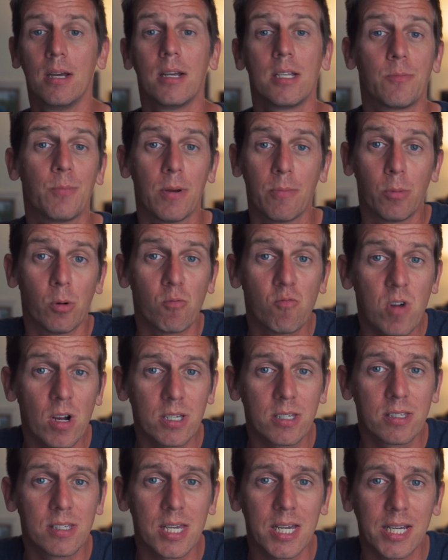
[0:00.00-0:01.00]
It's a bit more
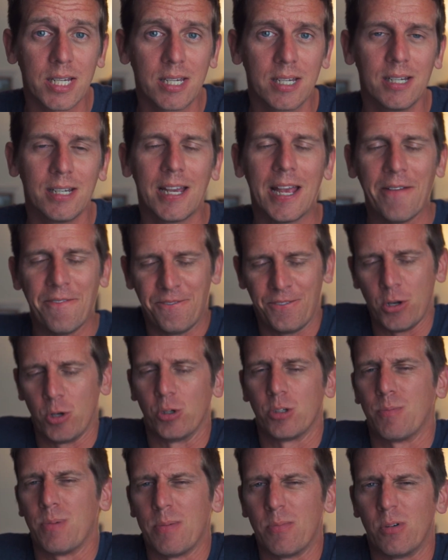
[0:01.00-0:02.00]
rustic. It
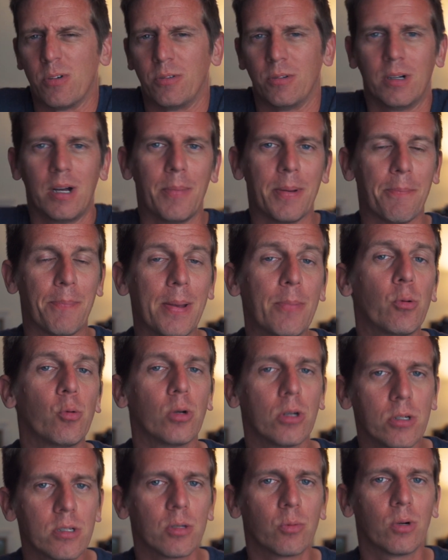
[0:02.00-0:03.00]
feels a bit more, I mean, people
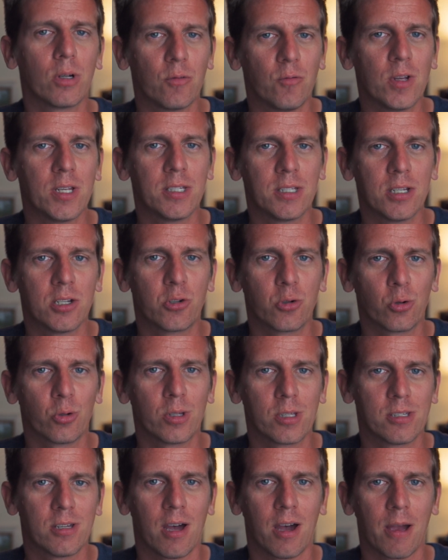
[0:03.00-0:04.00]
will use the word vintage all
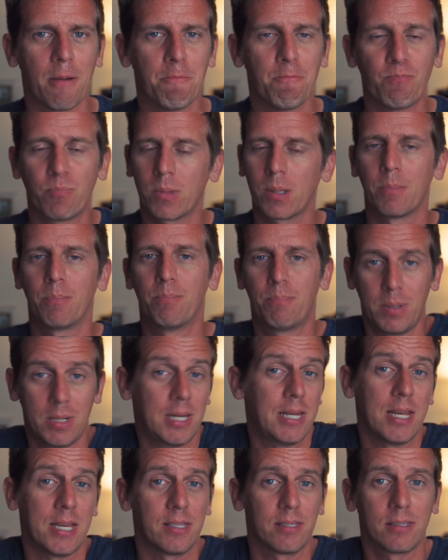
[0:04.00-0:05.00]
the time, but
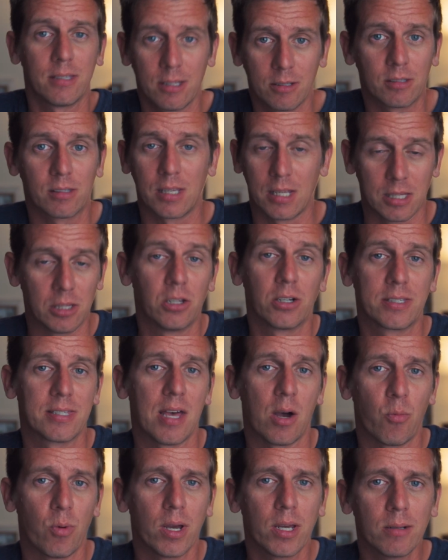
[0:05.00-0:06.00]
it is. It looks
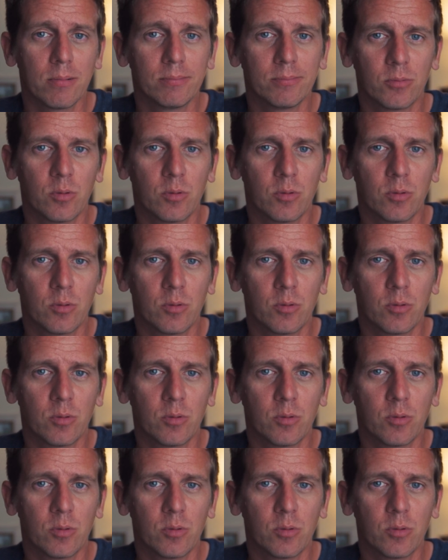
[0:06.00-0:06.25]
that way.